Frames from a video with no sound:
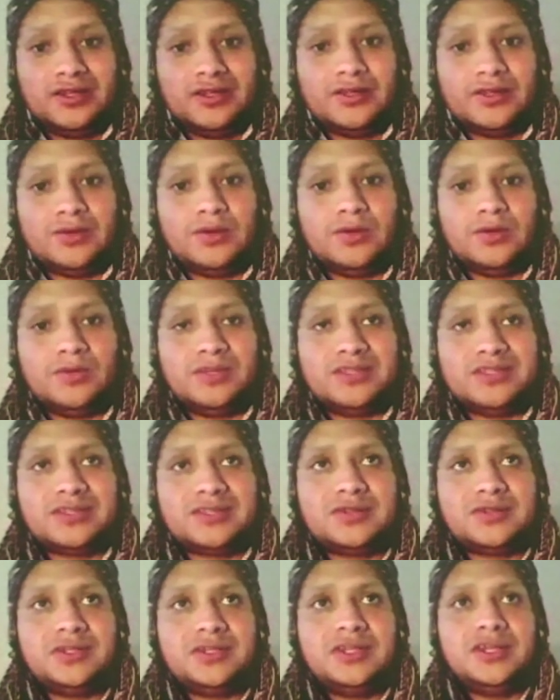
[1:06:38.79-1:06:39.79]
The woman's
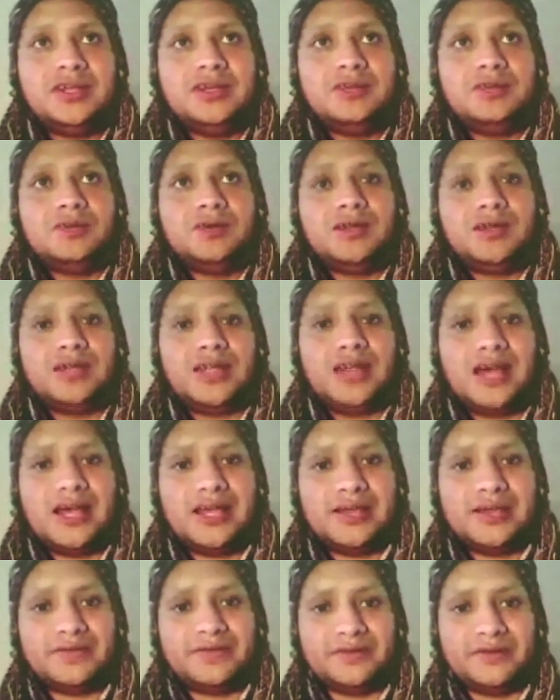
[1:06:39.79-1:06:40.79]
create one
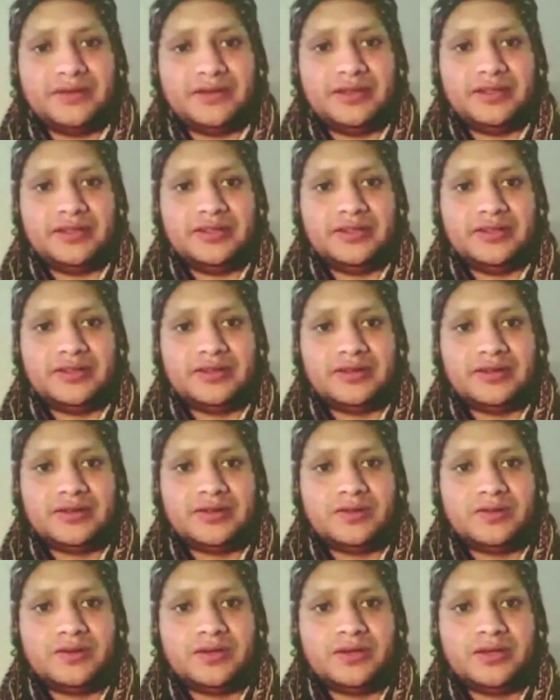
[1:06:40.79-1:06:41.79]
life in the
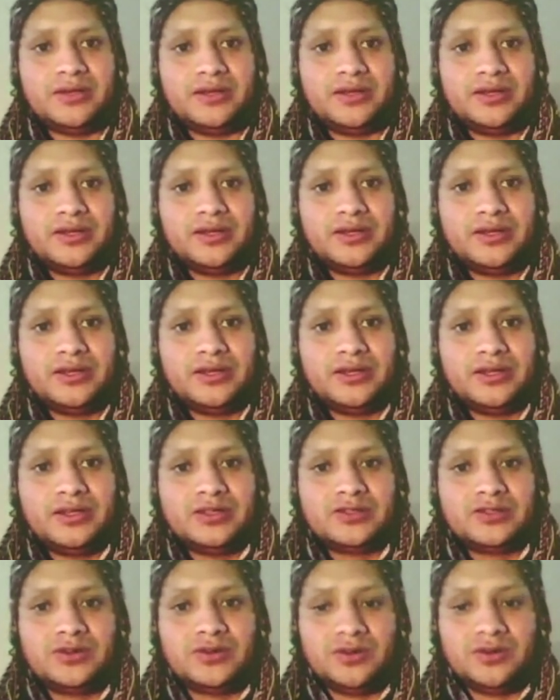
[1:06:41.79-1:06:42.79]
internal way.
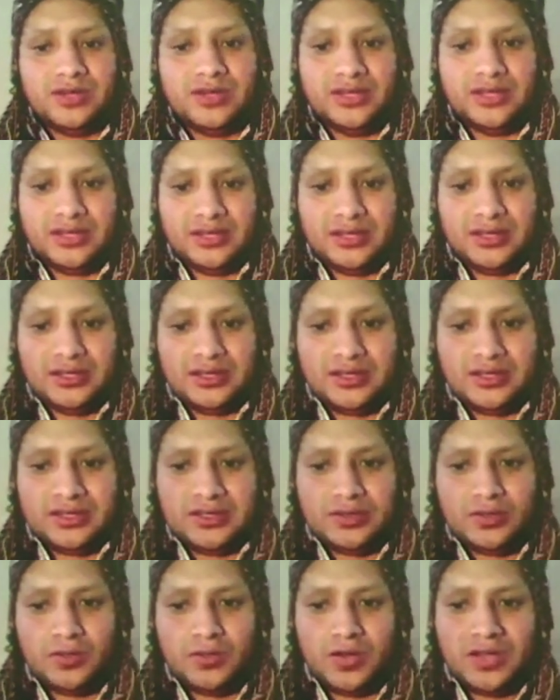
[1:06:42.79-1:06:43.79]
So
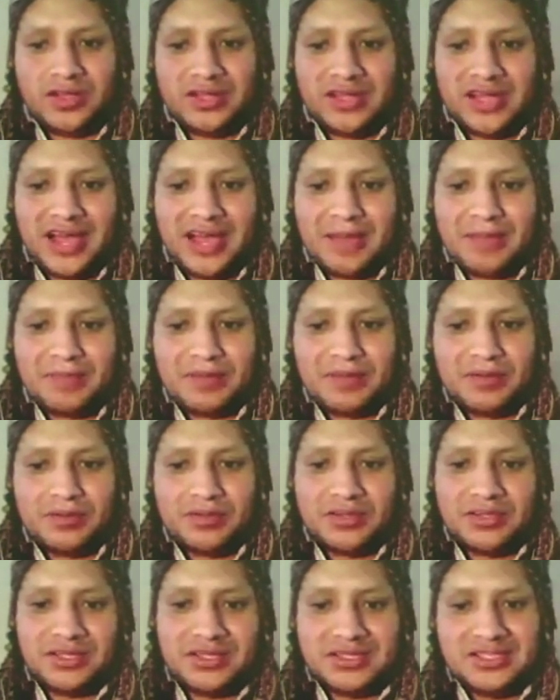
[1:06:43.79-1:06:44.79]
what happened
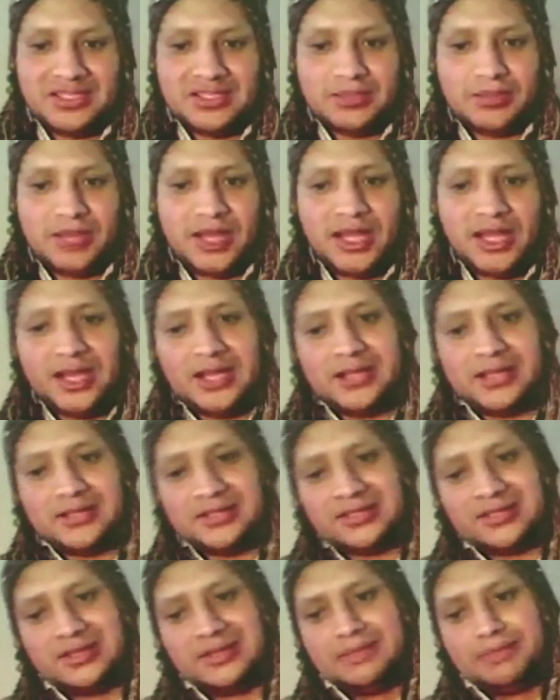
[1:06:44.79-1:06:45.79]
with the
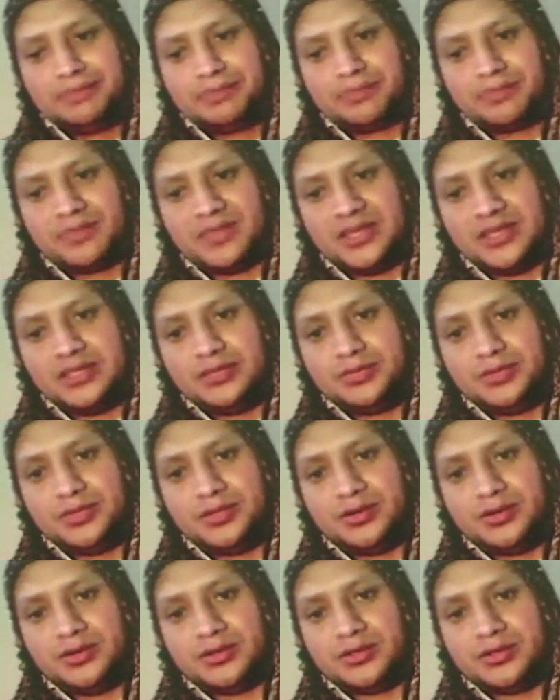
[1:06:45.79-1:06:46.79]
disbalance is
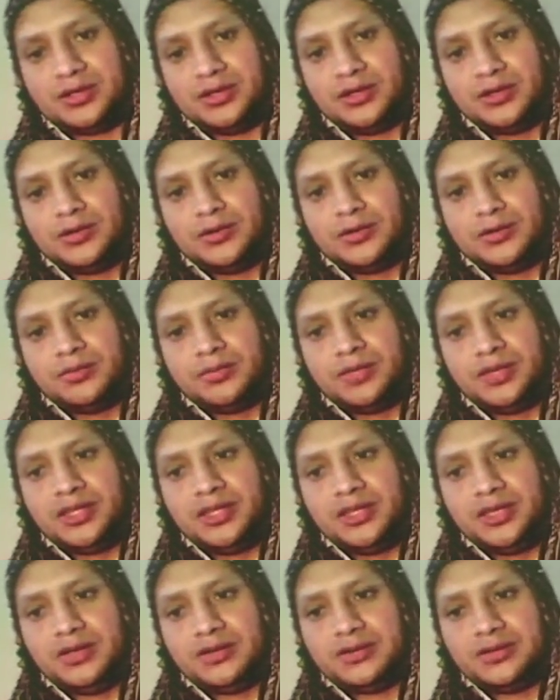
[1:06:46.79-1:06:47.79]
because
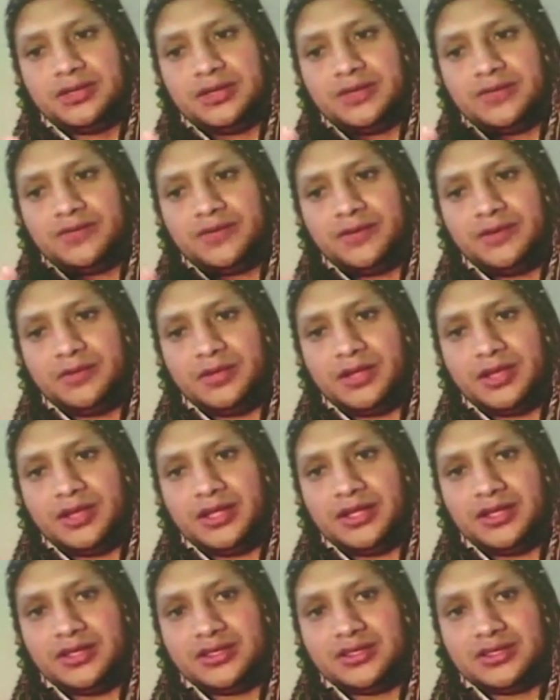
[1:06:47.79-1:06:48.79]
many of the female
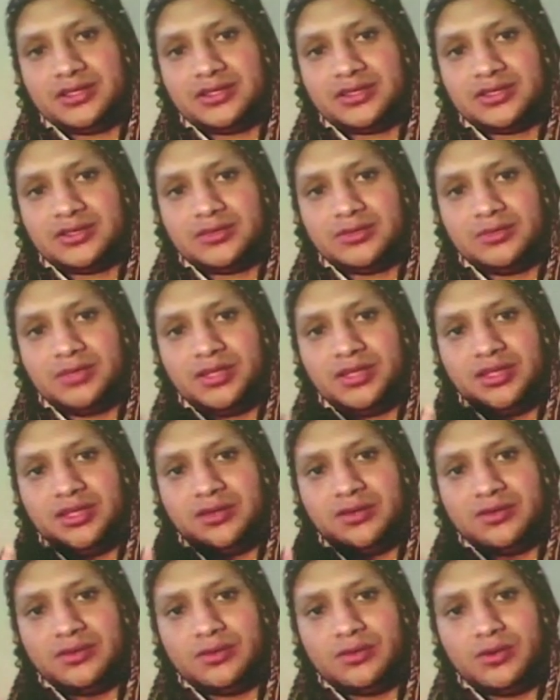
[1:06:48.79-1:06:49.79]
energy, many
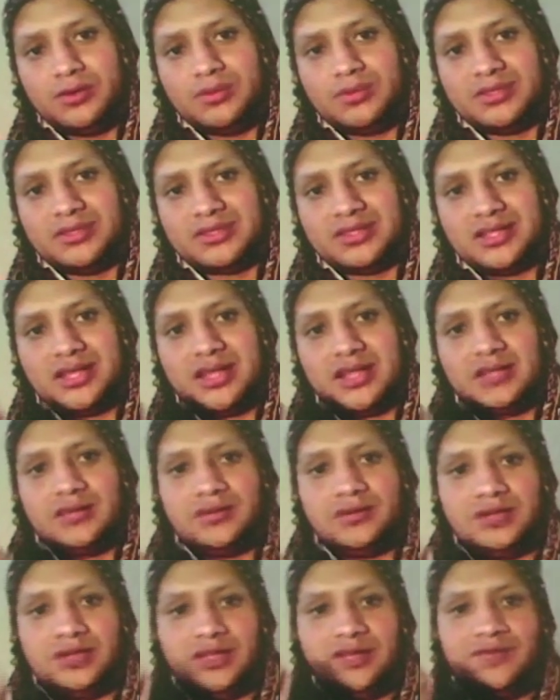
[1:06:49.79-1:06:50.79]
of the women's
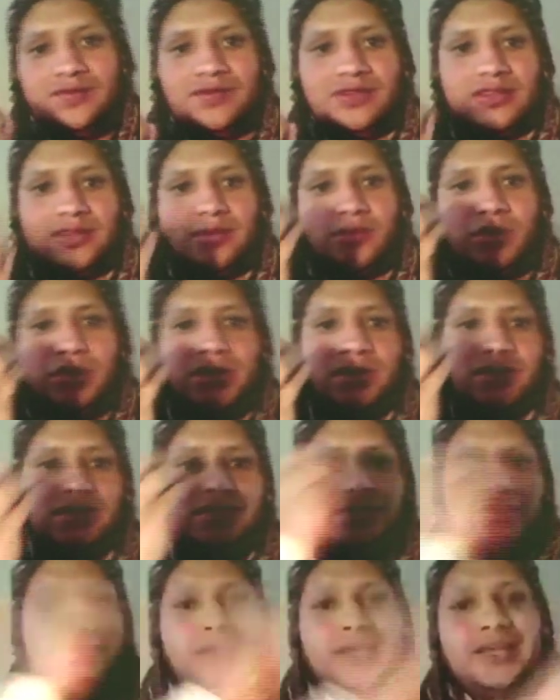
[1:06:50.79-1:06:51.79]
like to live in the way
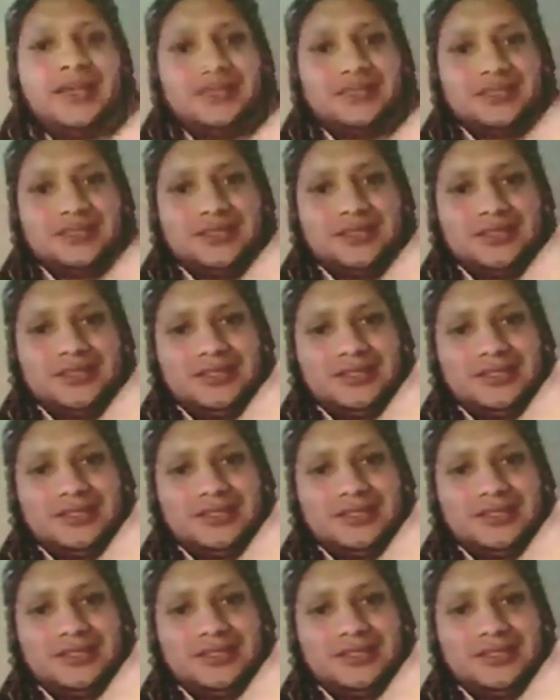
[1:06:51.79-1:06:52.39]
of the men's,